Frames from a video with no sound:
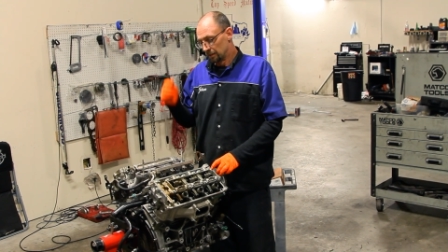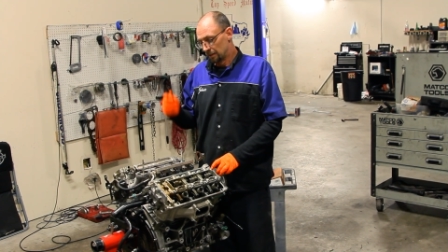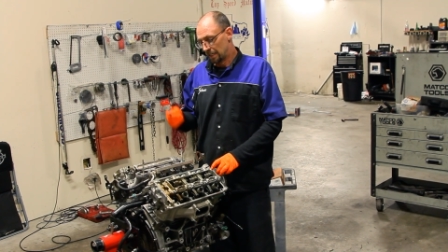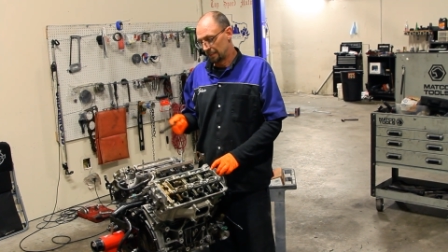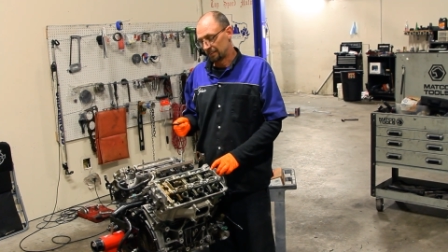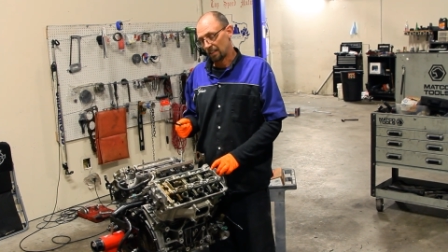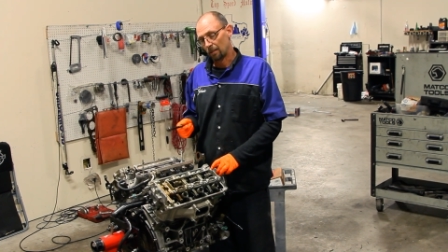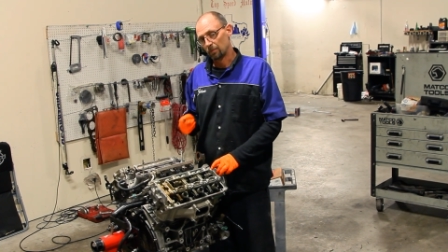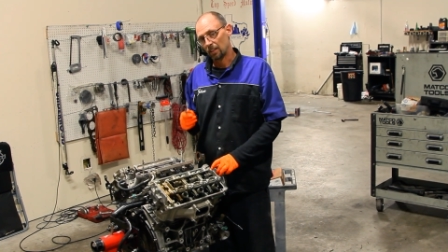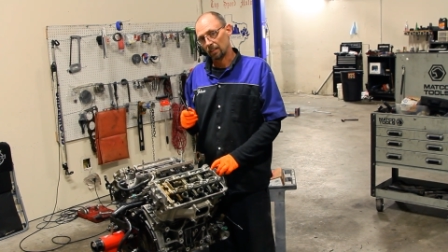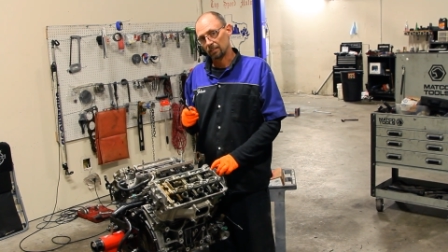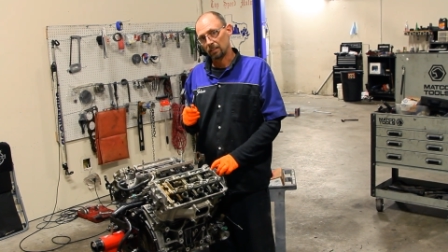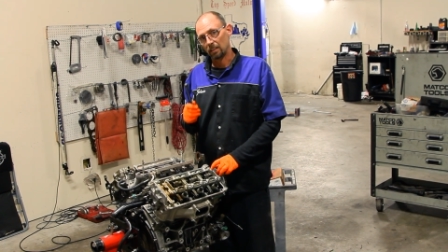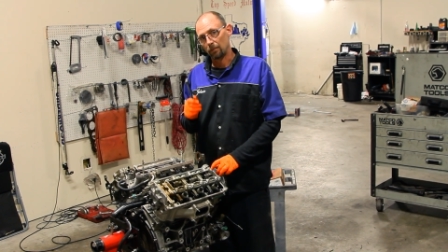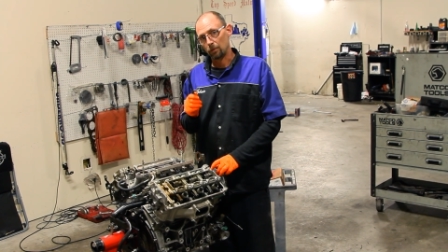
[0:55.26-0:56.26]
Nine times
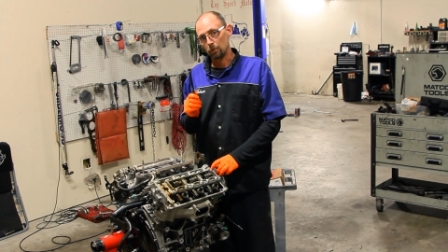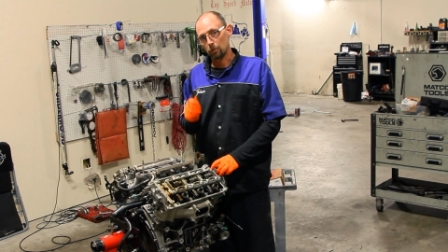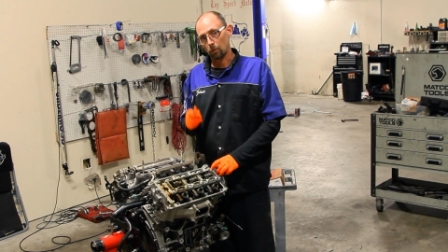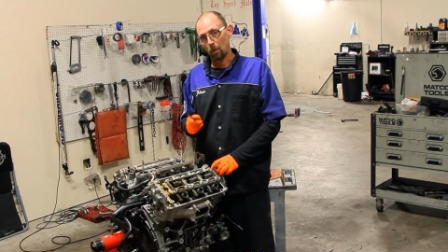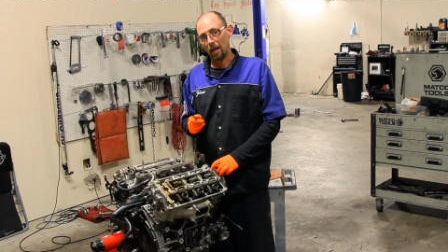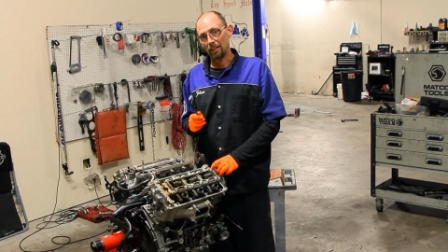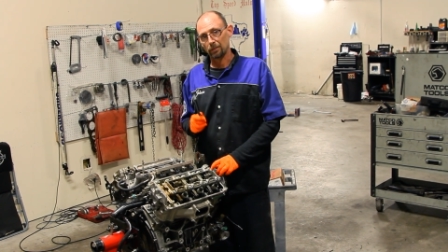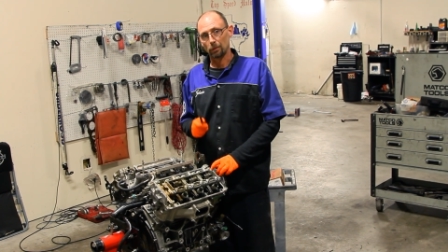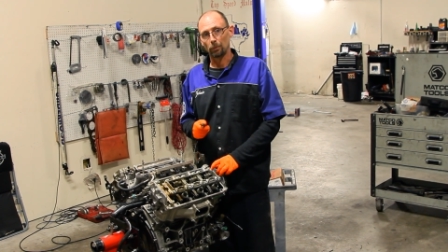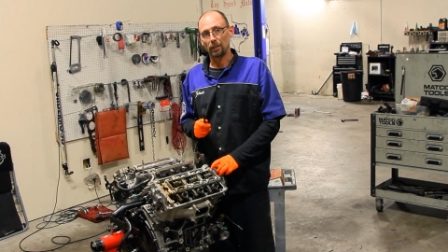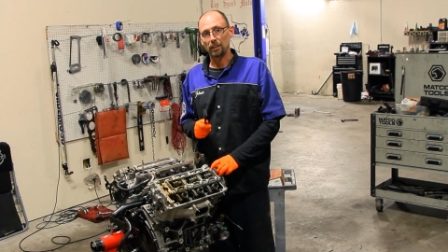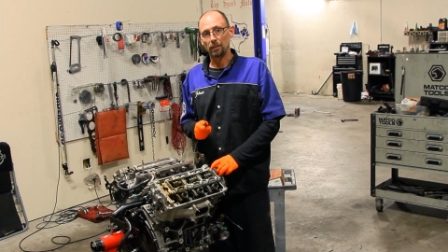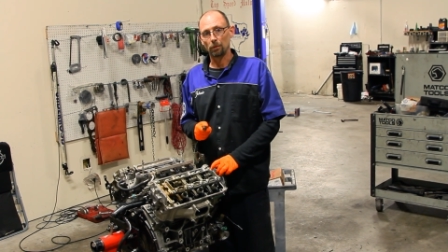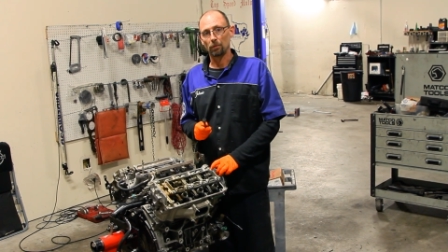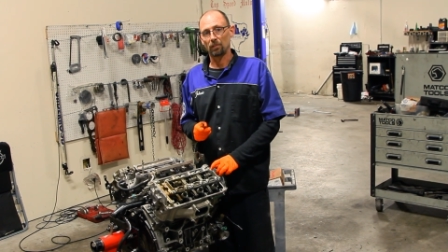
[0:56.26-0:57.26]
out of ten, if you try to
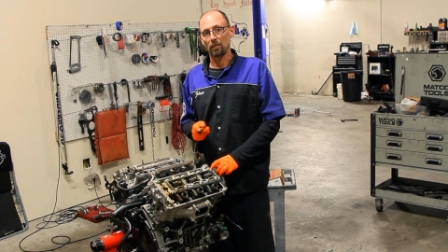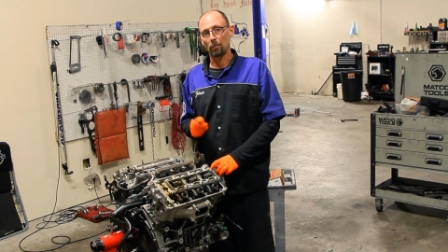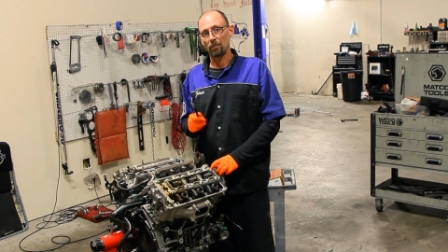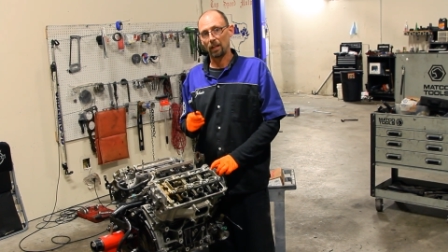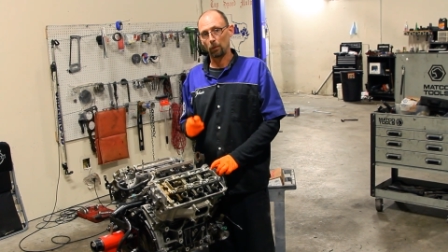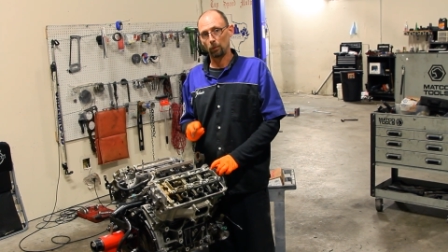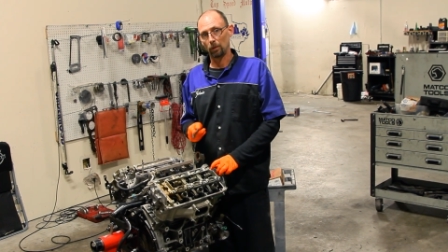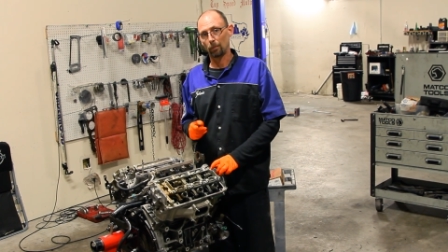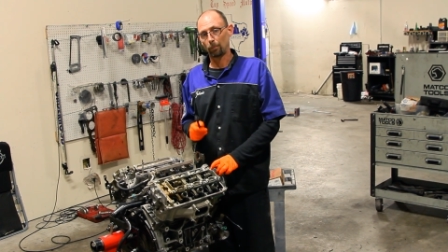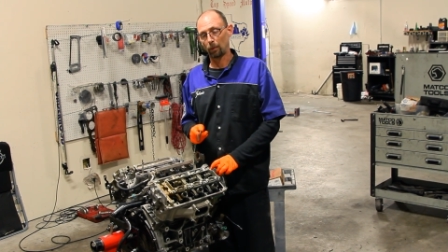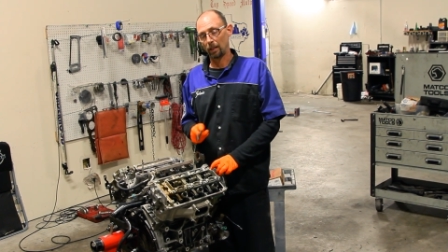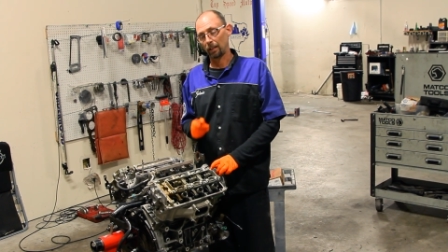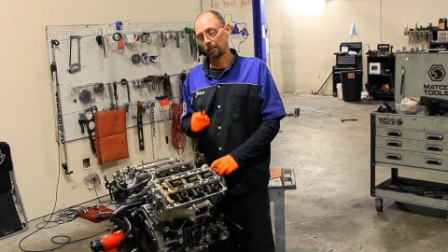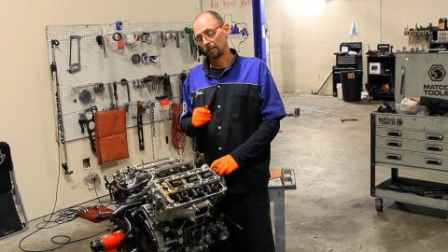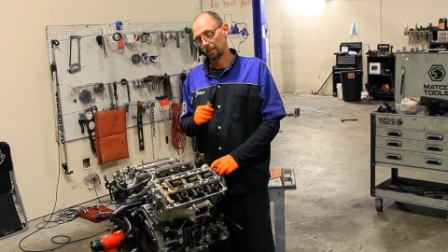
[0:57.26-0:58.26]
reuse them, they will
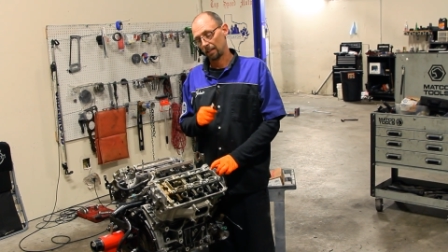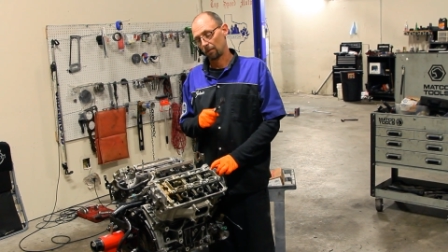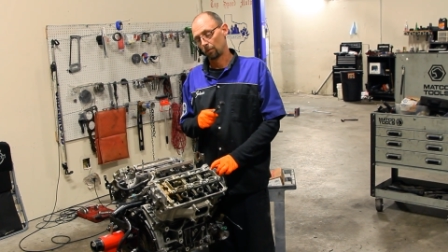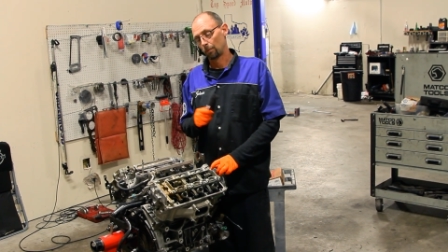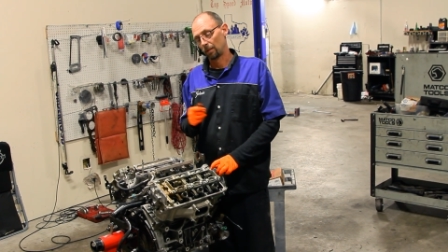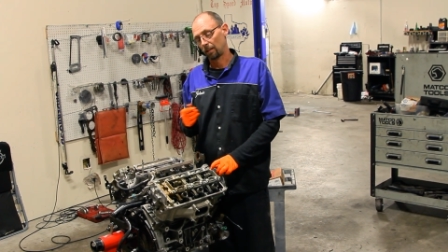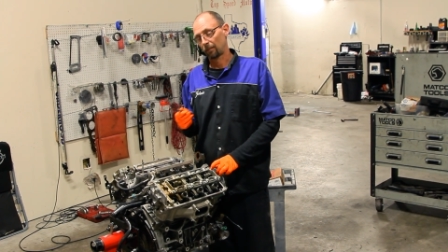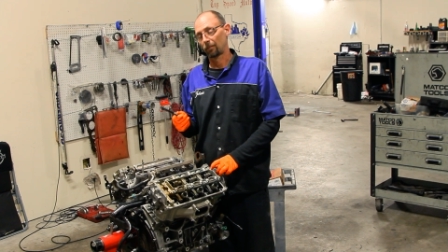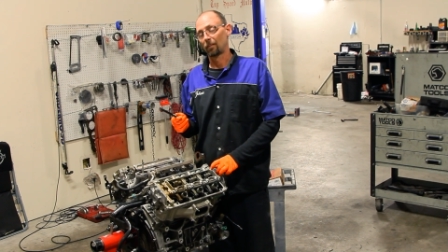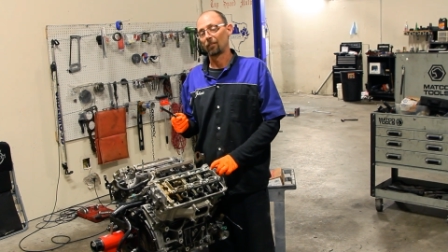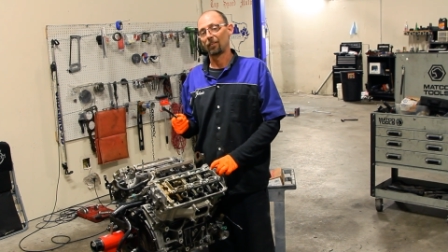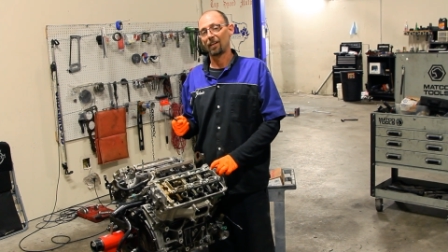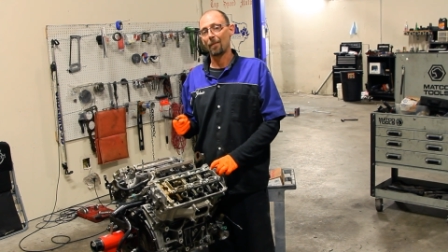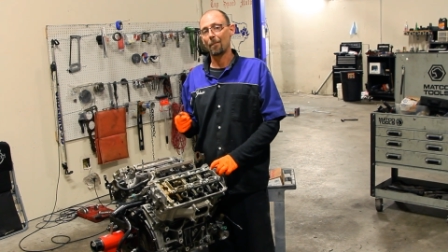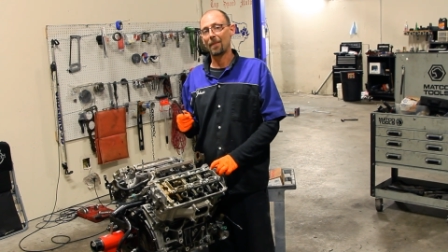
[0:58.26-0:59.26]
break and that will make for a
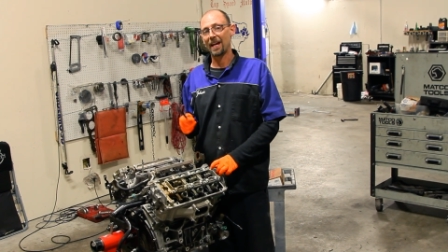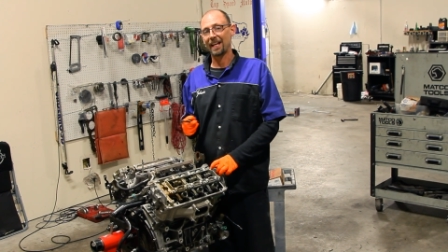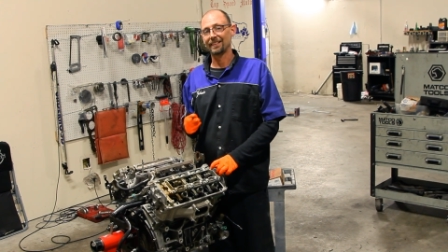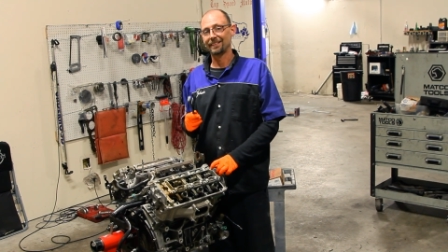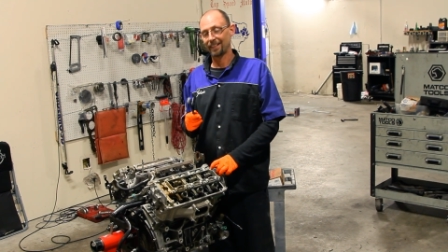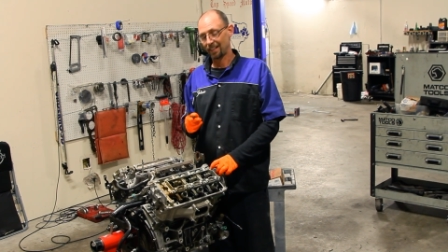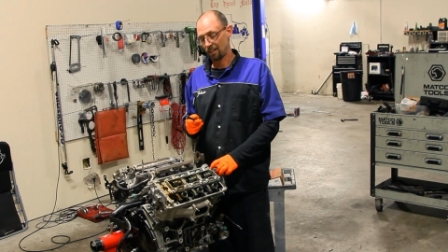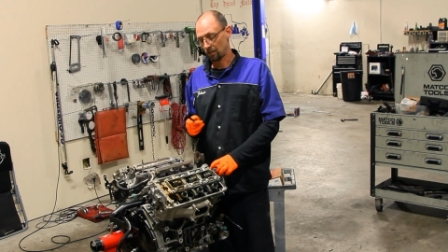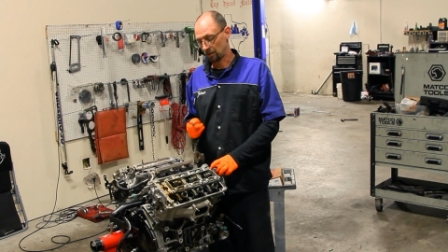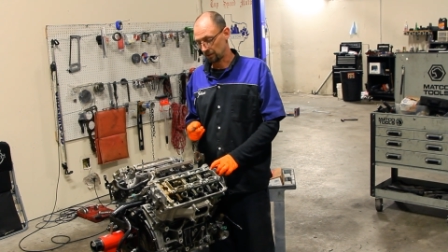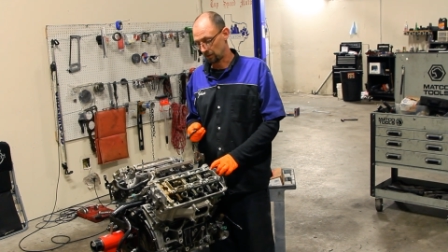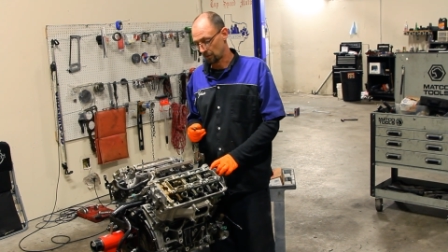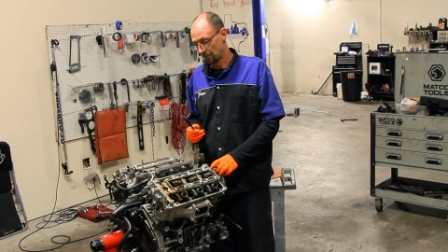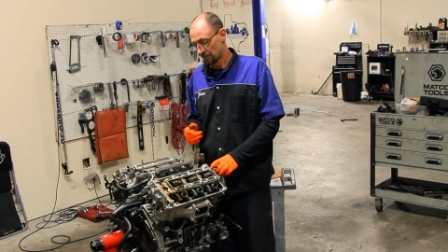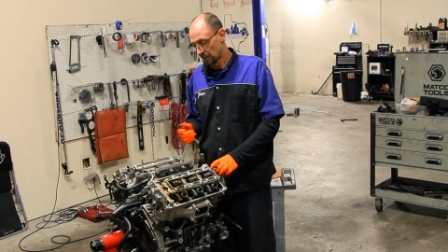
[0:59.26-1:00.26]
very bad day on
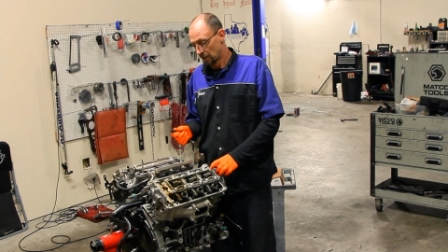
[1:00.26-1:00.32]
you.